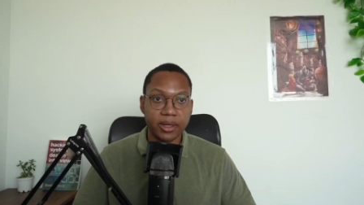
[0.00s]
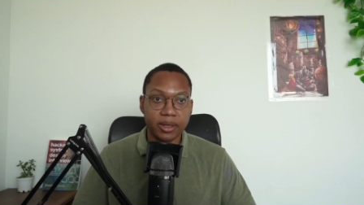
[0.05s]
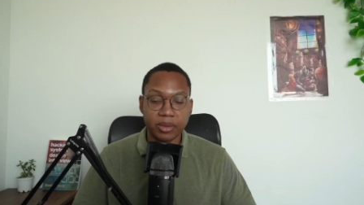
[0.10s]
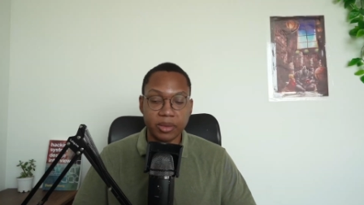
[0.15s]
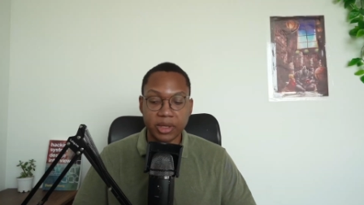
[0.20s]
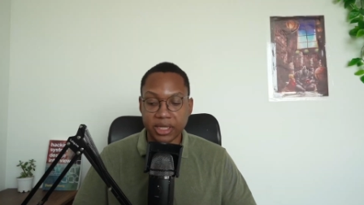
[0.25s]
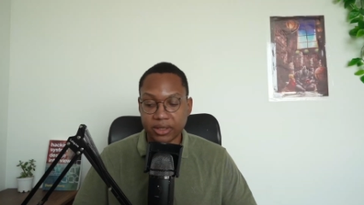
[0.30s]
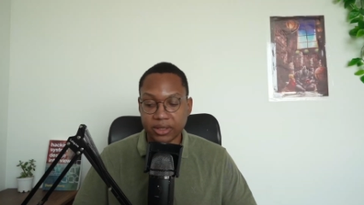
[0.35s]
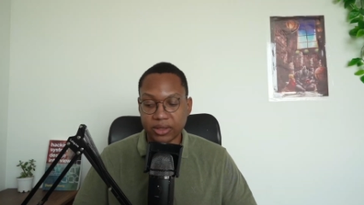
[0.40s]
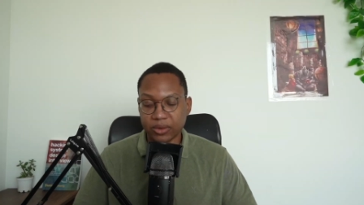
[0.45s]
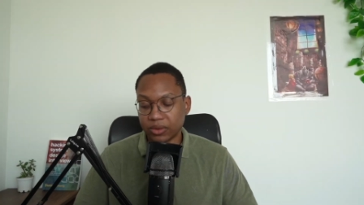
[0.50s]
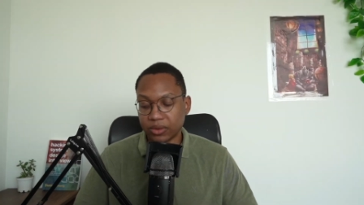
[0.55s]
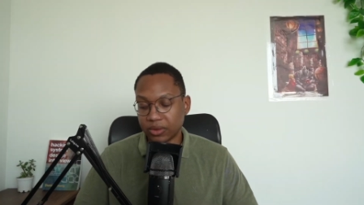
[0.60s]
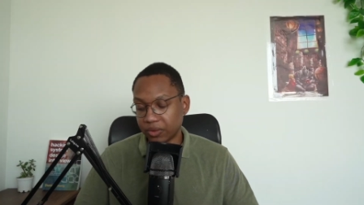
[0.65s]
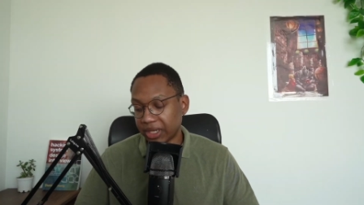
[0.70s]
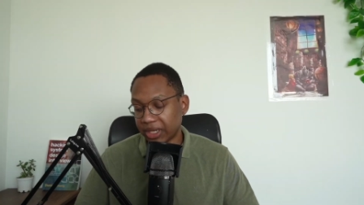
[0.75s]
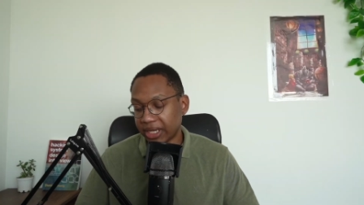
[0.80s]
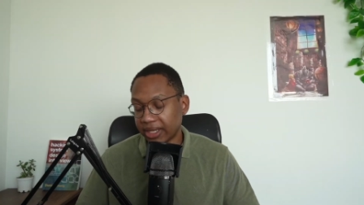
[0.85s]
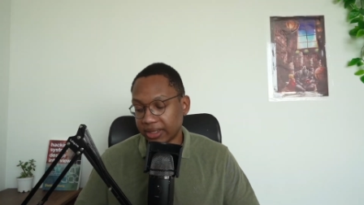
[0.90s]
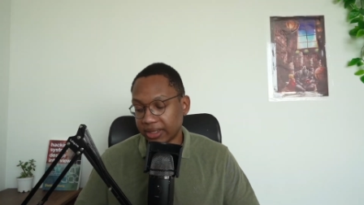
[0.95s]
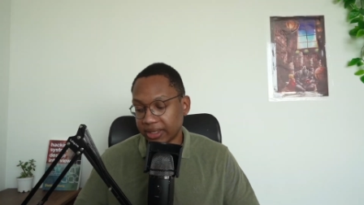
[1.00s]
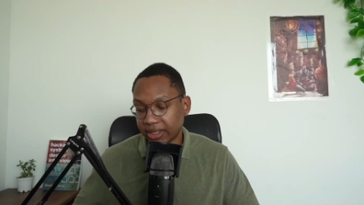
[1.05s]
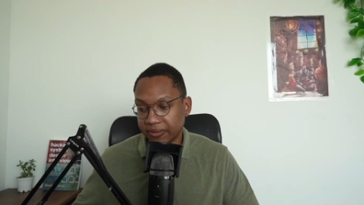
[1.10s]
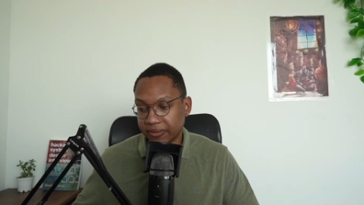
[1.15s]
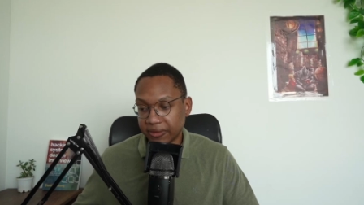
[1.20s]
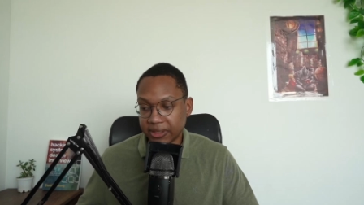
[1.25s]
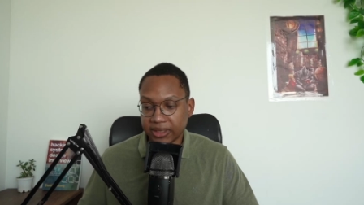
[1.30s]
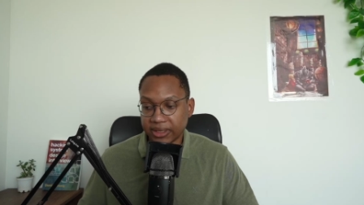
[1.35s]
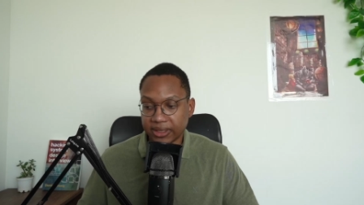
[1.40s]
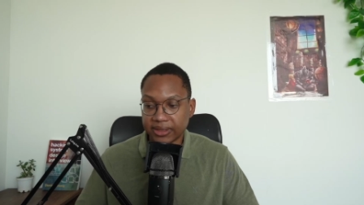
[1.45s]
But the reality
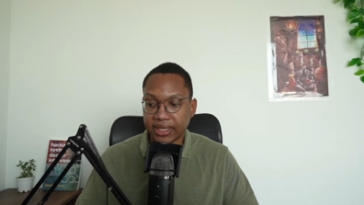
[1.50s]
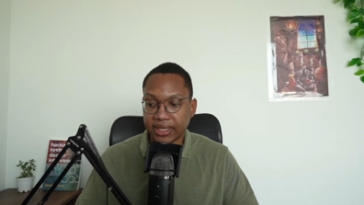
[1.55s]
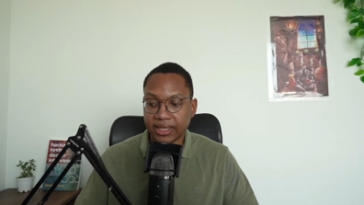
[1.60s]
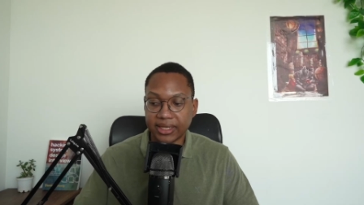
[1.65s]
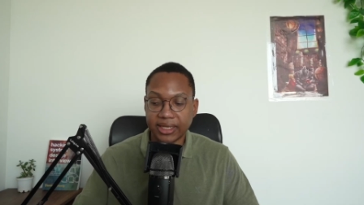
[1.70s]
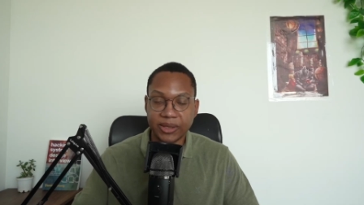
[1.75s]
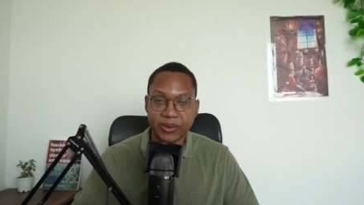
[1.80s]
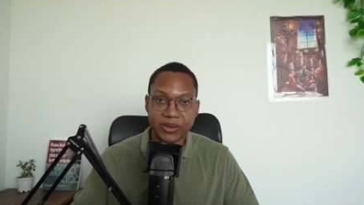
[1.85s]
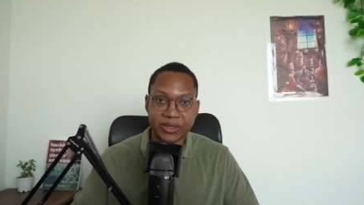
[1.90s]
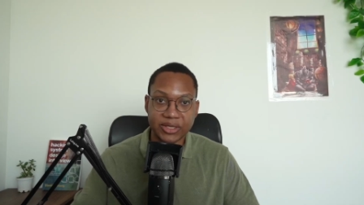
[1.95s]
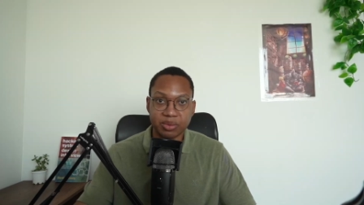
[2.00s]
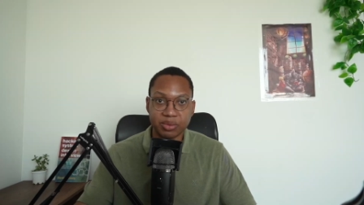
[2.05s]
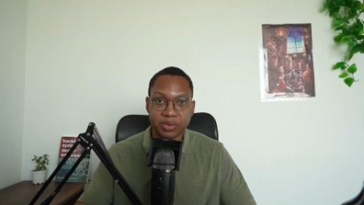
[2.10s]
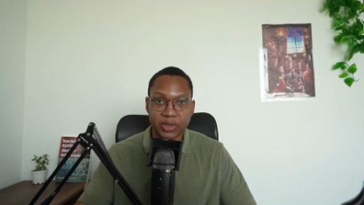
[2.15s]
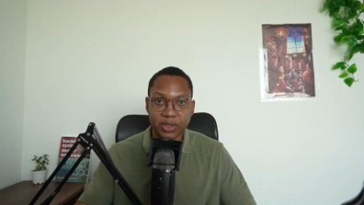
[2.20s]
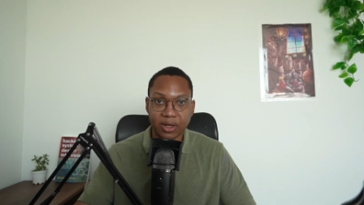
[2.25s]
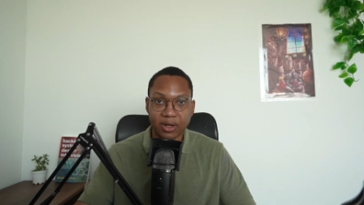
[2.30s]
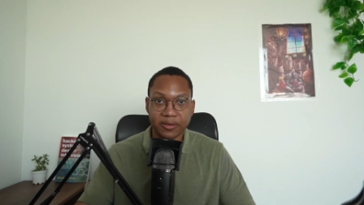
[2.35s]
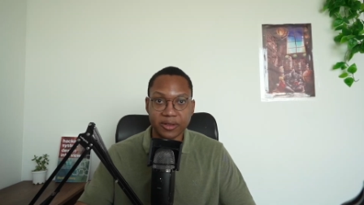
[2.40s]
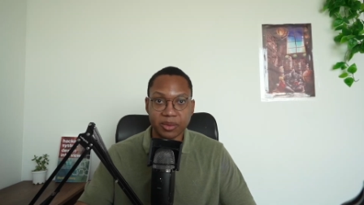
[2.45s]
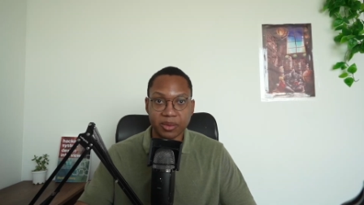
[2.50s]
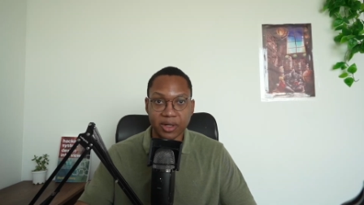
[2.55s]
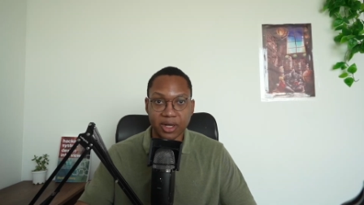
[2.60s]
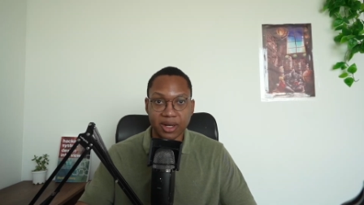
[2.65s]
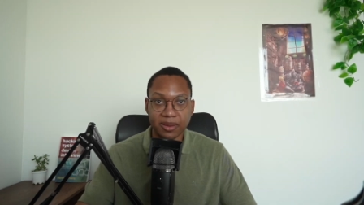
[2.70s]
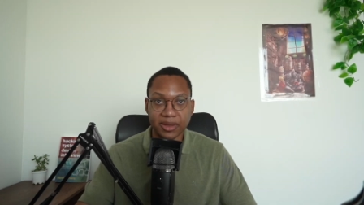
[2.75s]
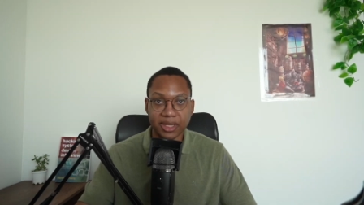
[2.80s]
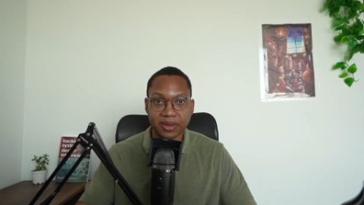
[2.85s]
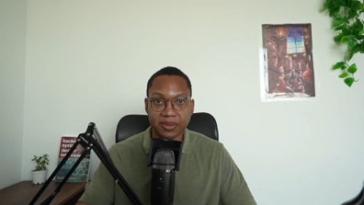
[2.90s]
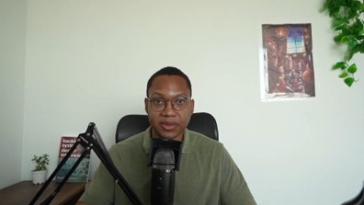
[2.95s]
of it is that he was just solving
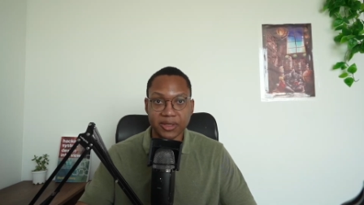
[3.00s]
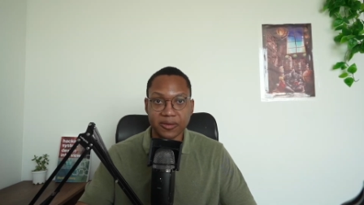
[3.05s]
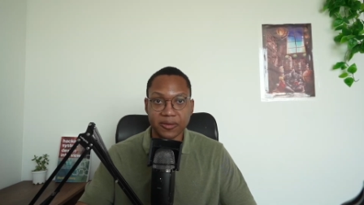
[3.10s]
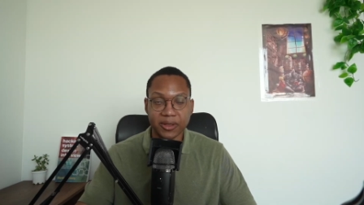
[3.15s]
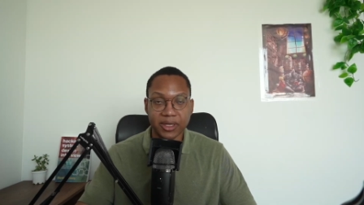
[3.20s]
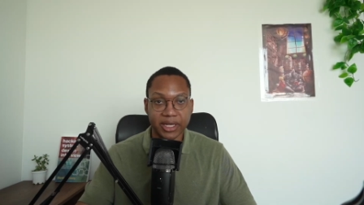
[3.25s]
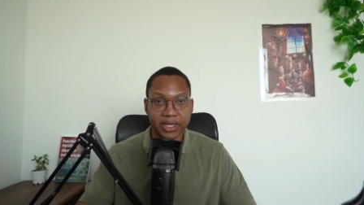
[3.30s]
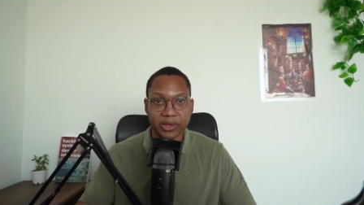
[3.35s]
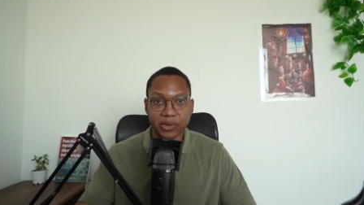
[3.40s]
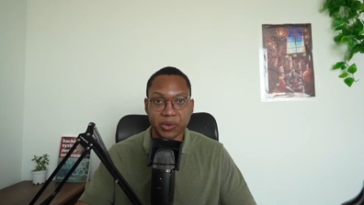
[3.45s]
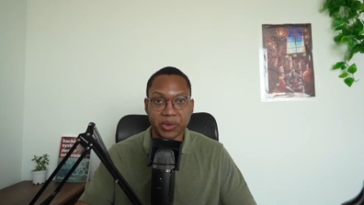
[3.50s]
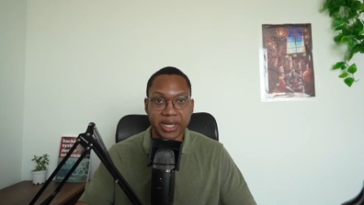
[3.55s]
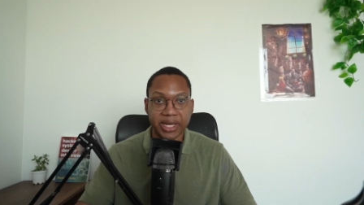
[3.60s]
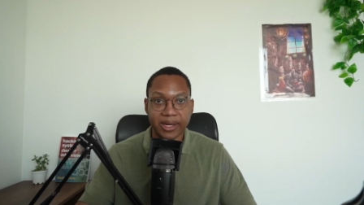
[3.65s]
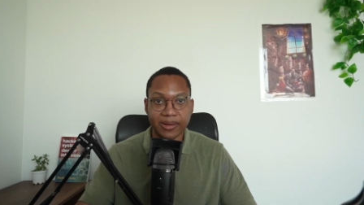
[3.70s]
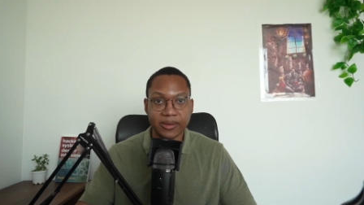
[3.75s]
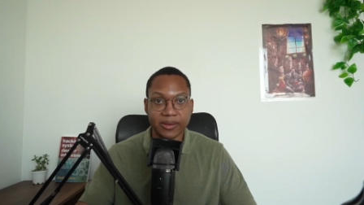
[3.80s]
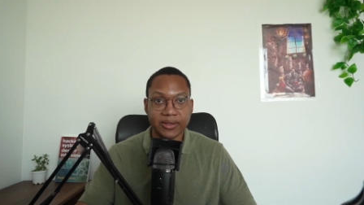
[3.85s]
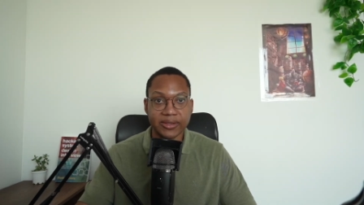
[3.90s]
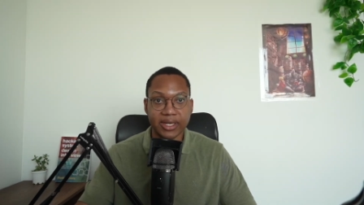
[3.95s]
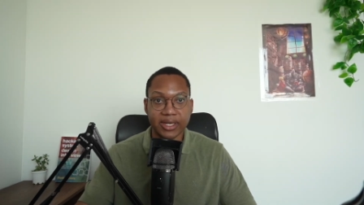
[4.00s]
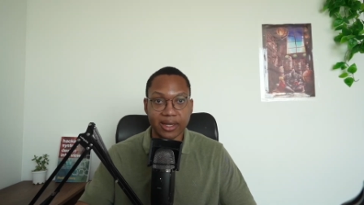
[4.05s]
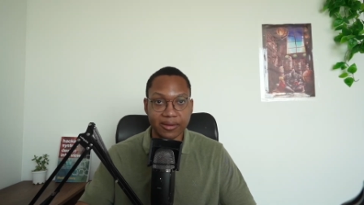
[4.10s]
problems for like 3 hours